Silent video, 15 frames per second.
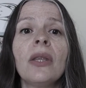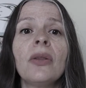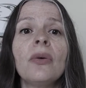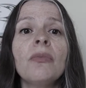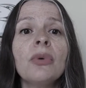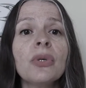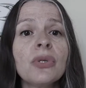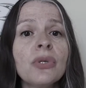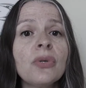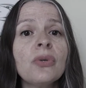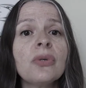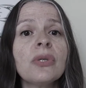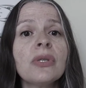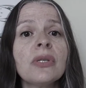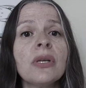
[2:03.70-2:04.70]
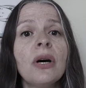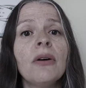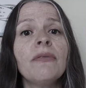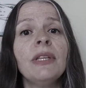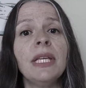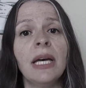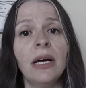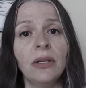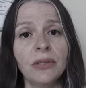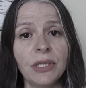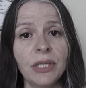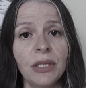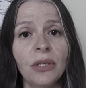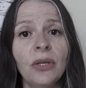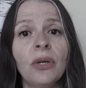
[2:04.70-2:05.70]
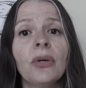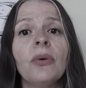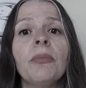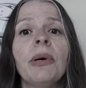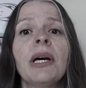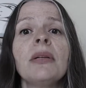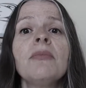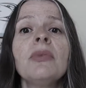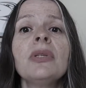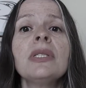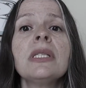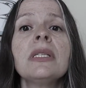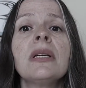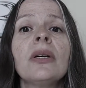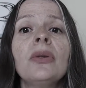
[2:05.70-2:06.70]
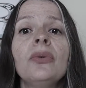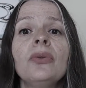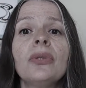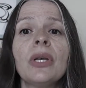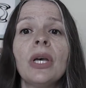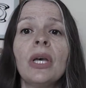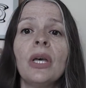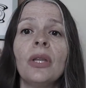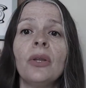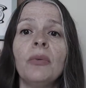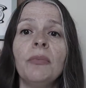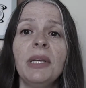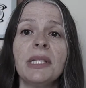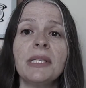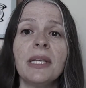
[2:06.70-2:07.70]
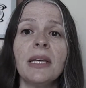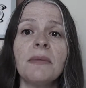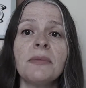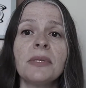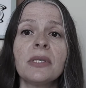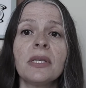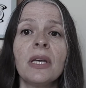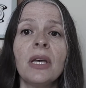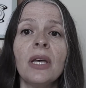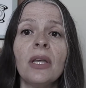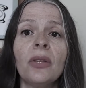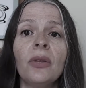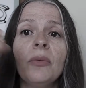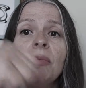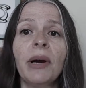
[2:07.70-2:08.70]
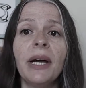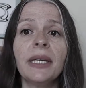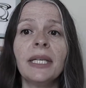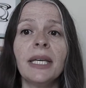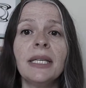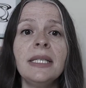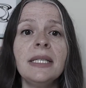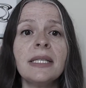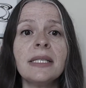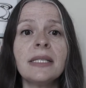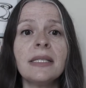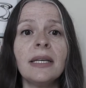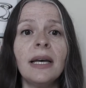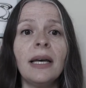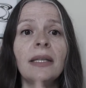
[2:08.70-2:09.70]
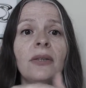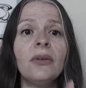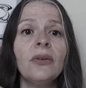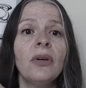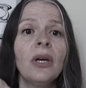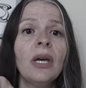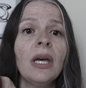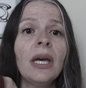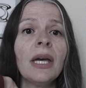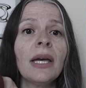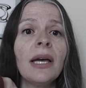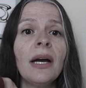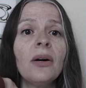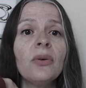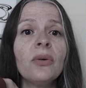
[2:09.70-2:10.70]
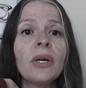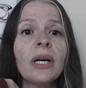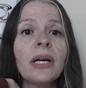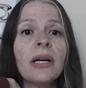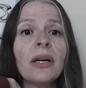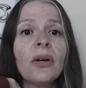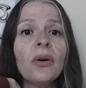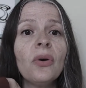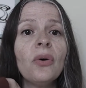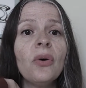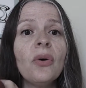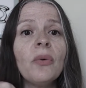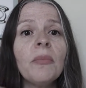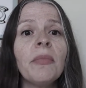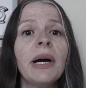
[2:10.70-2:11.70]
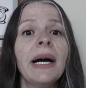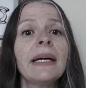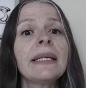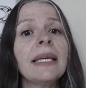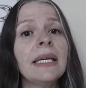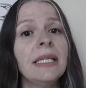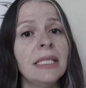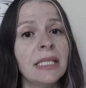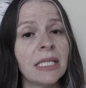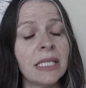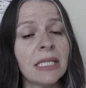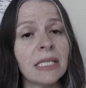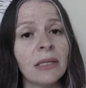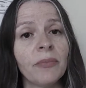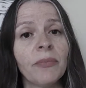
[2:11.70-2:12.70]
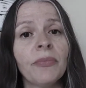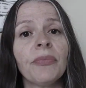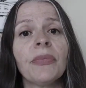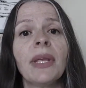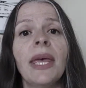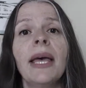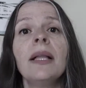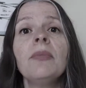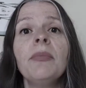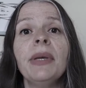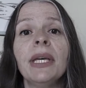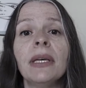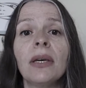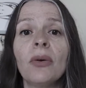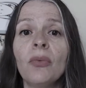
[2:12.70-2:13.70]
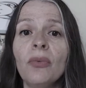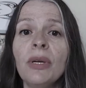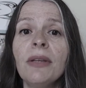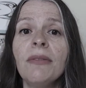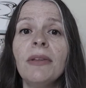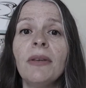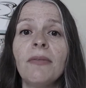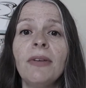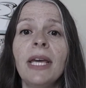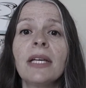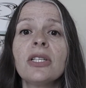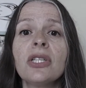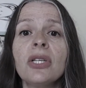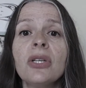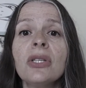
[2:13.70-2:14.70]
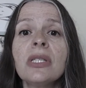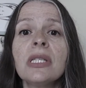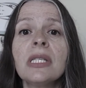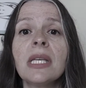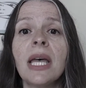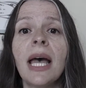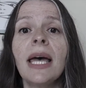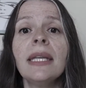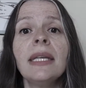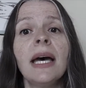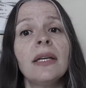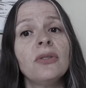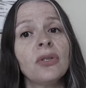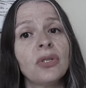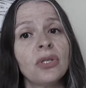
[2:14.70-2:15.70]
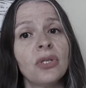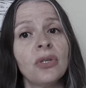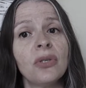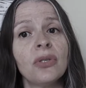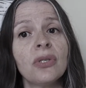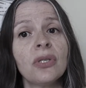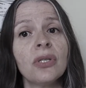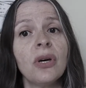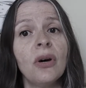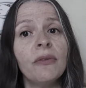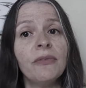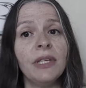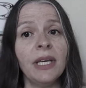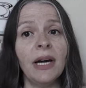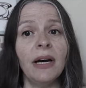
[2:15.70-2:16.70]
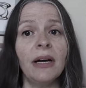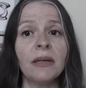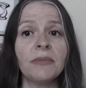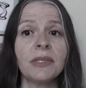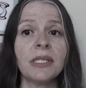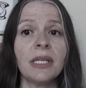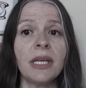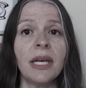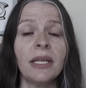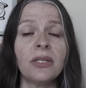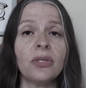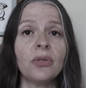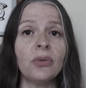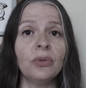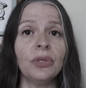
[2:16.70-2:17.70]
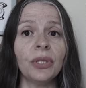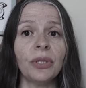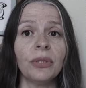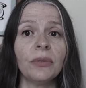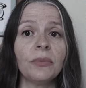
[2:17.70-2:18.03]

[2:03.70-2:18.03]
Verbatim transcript: The muscles of the anterior compartments include the biceps, the brachialis and the cobrachialis, helping with the flexions and adductions of the arms and shoulder.